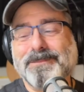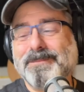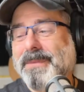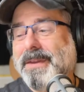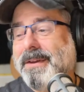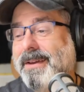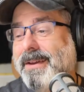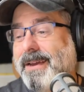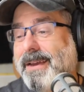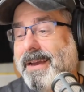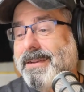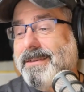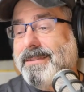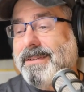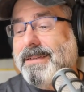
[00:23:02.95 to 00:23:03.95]
you.
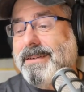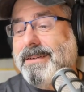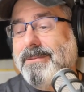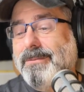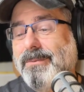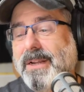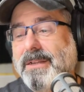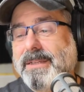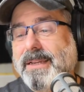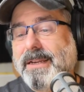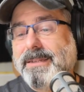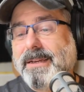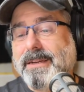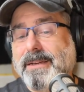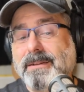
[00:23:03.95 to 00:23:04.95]
And uh, what else
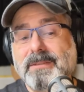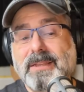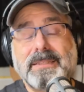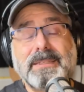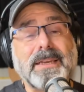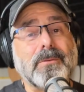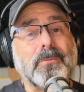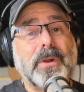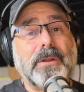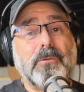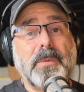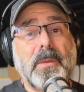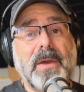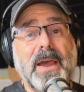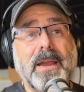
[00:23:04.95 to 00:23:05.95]
can I tell you? That's it.
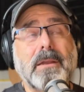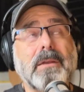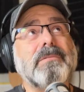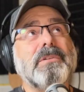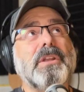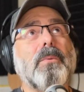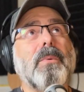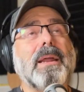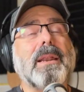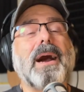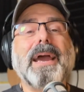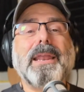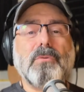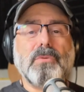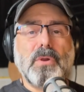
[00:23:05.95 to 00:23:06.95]
We will be back. You know
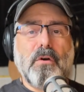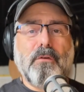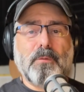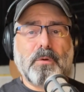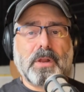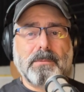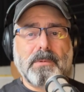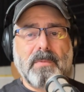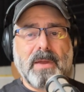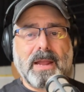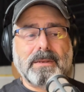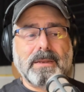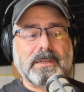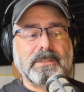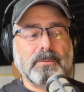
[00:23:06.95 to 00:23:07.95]
what? I don't know if we're going to be
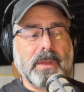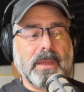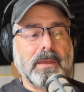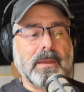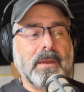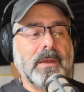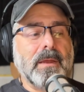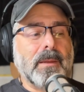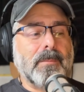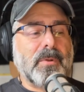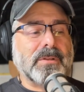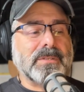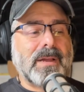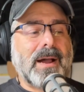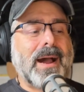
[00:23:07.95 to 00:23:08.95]
back next week
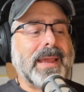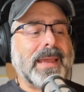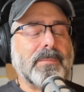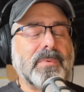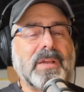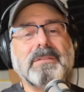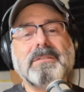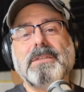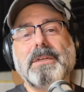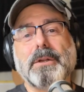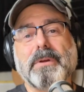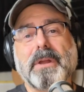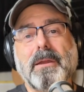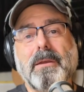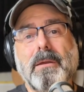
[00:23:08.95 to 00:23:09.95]
because I am
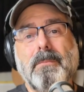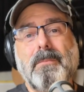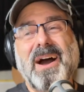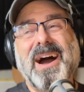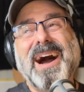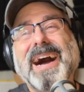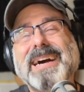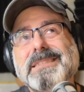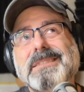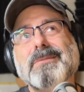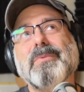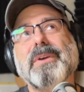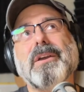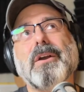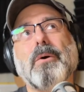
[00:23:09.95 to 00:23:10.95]
considering
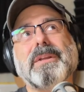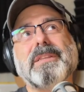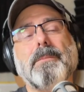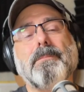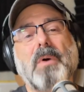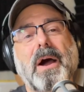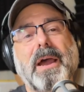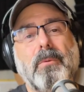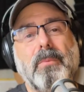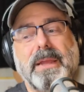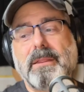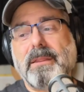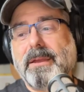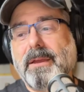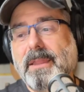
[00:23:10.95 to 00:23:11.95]
possibly going to bi
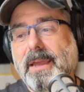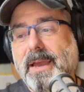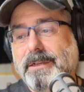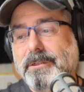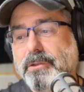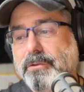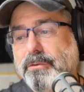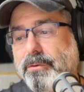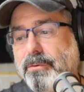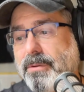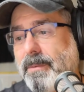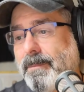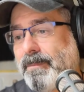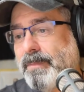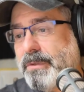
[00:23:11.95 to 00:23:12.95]
weekly on The Anxious
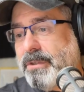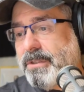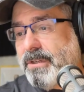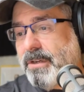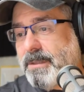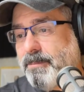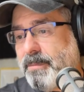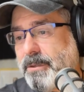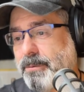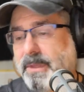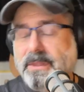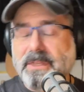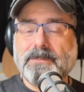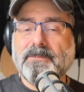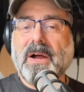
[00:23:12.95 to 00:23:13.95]
Truth, just because
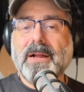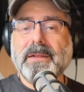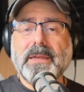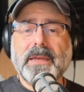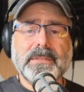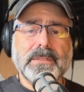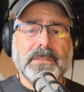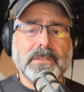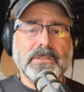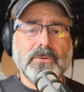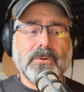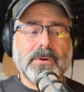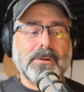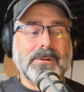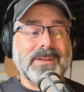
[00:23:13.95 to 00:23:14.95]
between this podcast and
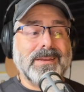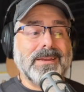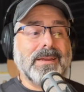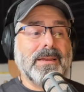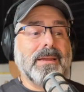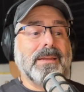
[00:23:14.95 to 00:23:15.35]
Disordered,